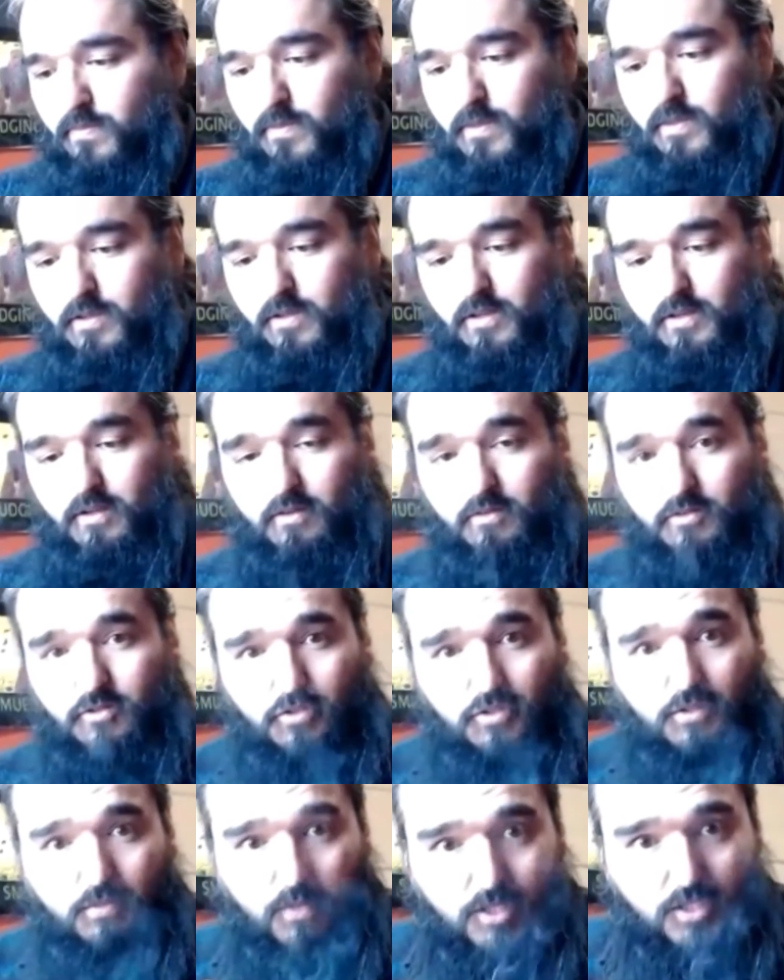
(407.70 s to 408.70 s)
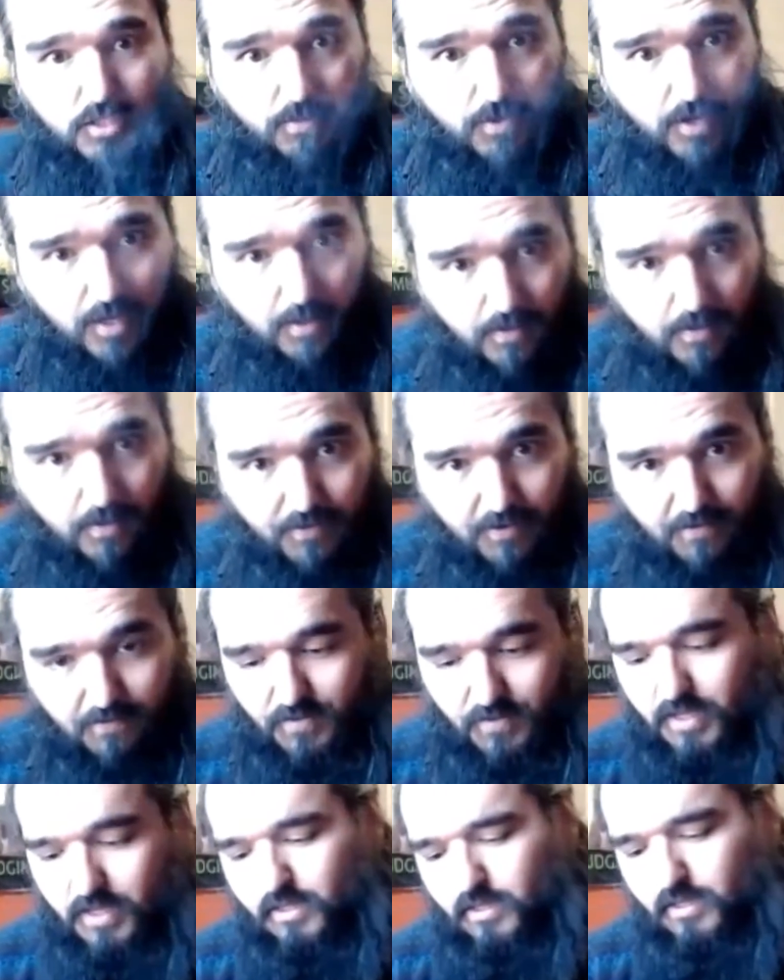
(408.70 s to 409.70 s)
You can also smudge the bottom of your
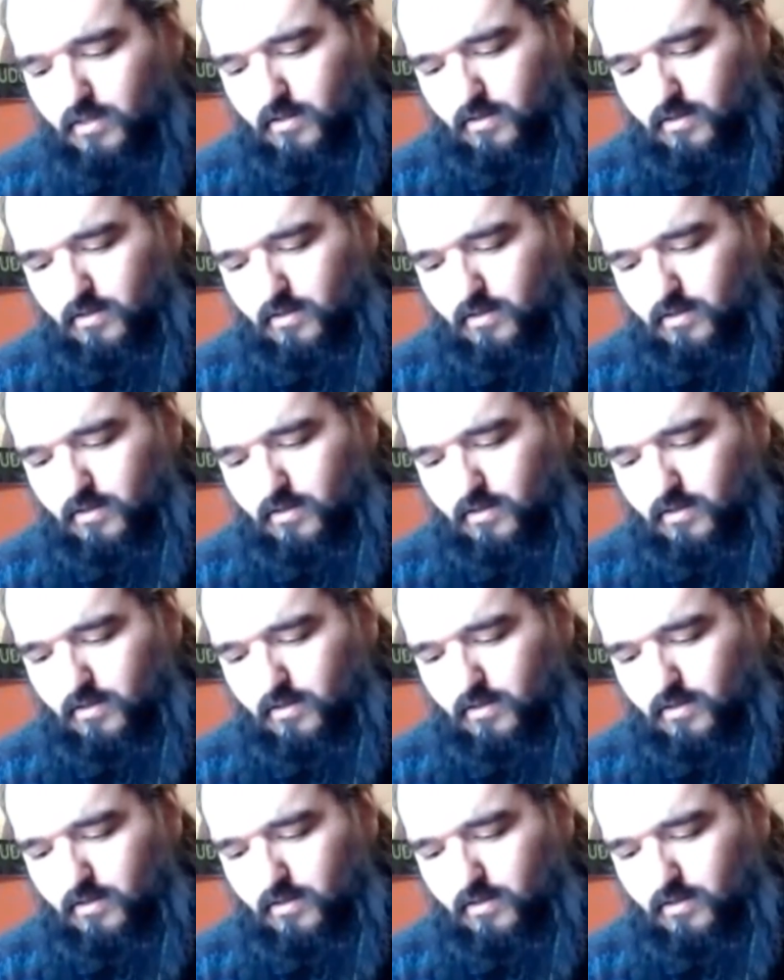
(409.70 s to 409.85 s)
feet